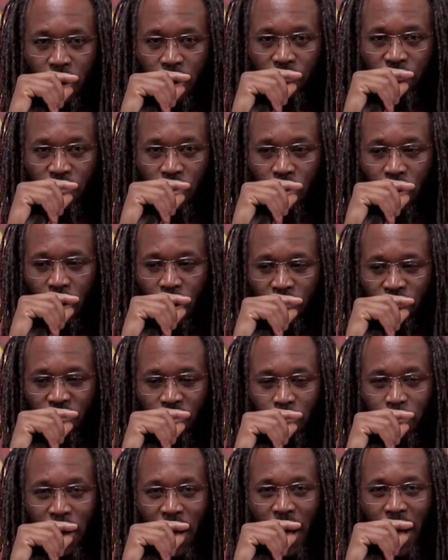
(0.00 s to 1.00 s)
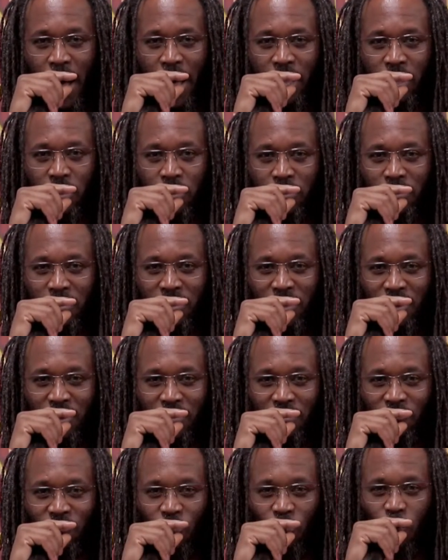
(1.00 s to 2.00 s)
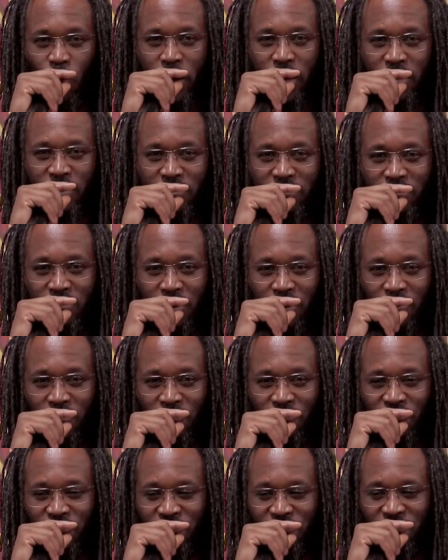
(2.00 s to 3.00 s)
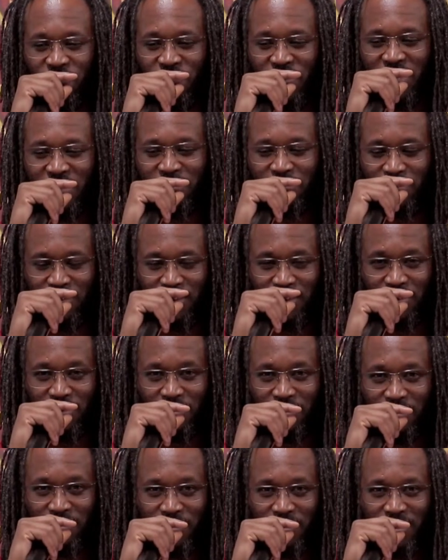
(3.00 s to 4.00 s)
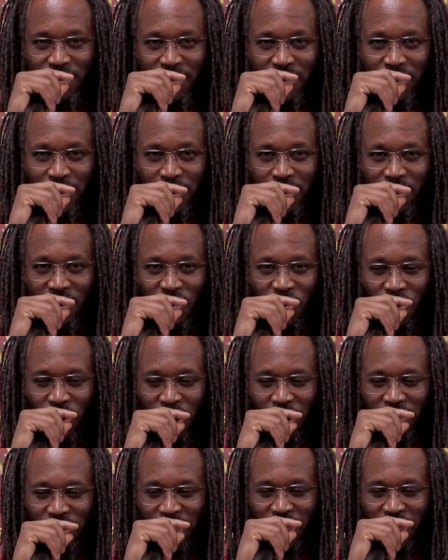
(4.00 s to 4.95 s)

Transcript: Of a pile of waste, of feces, right?